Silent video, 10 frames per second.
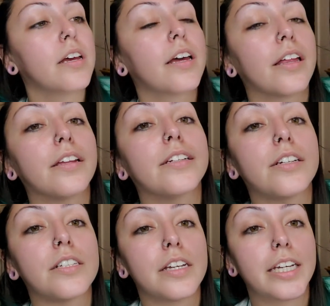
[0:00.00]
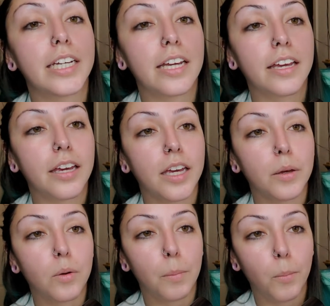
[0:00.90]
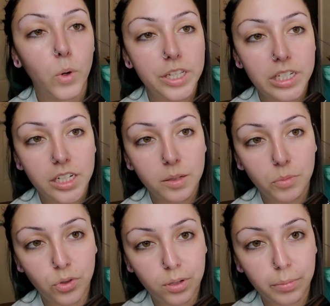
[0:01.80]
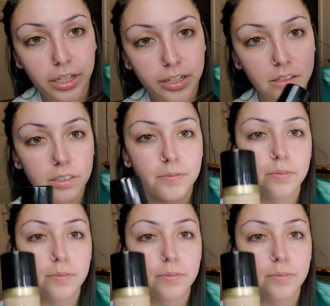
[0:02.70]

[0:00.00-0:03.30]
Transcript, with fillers: And then you're going to take a moistened beauty blender